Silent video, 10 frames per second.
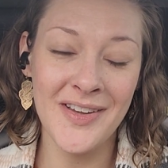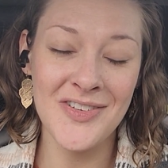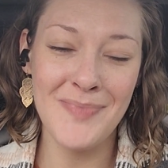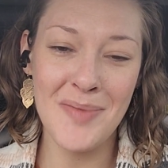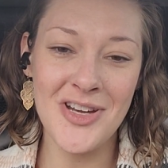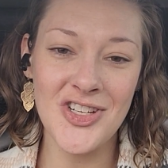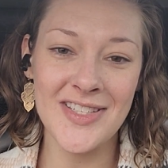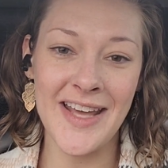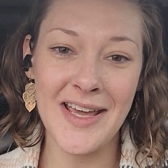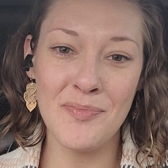Maybe
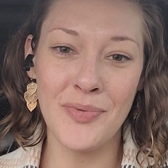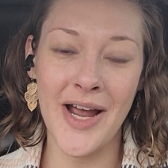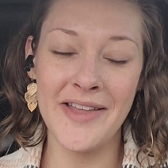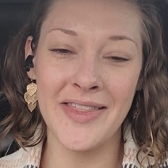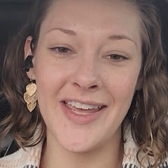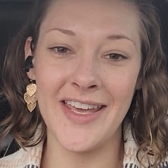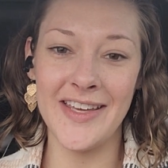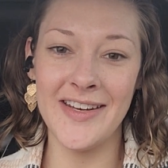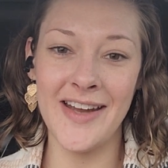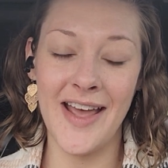just take a breath
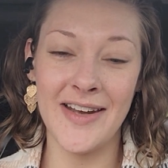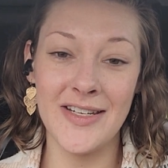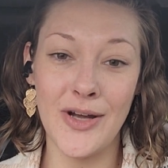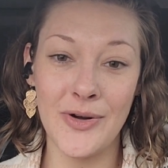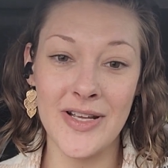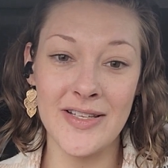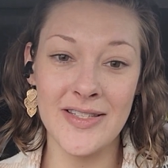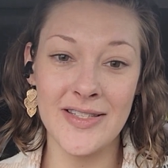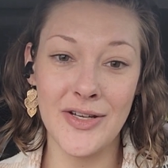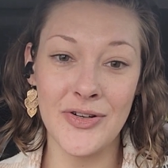in and
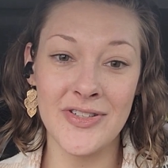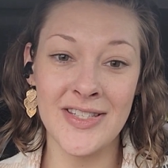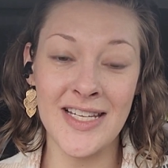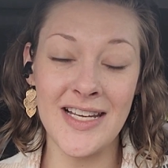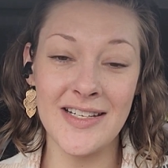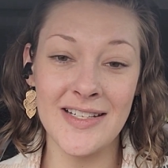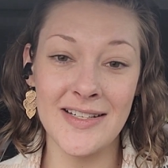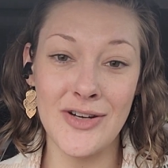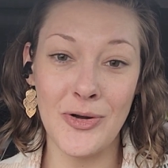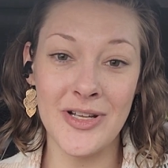notice your seat,
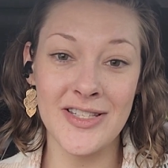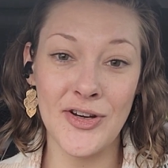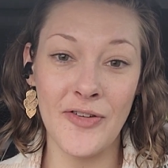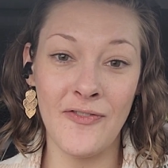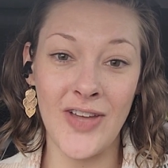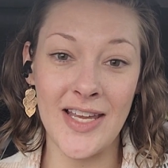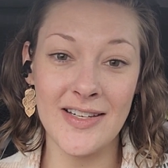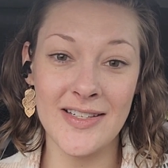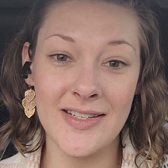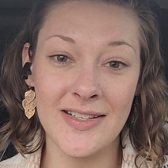notice your
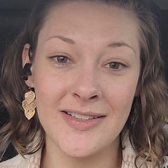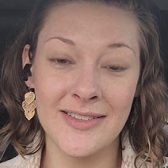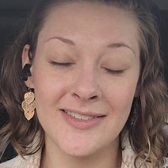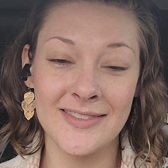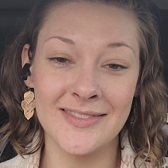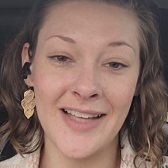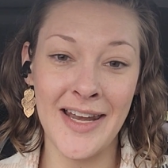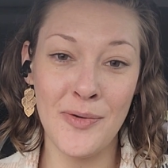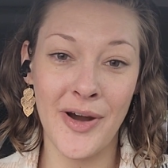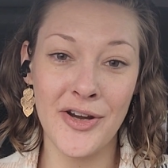feet,
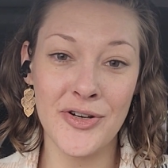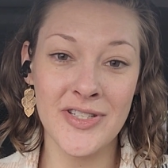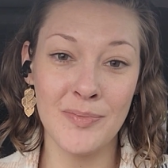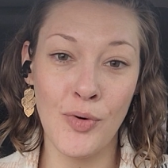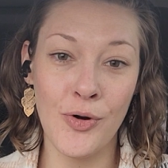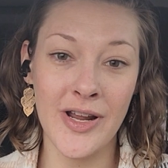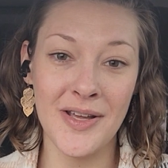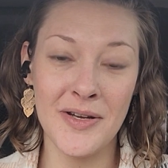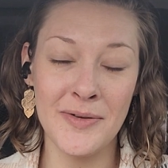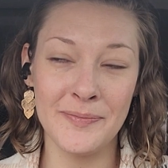anywhere you're supported.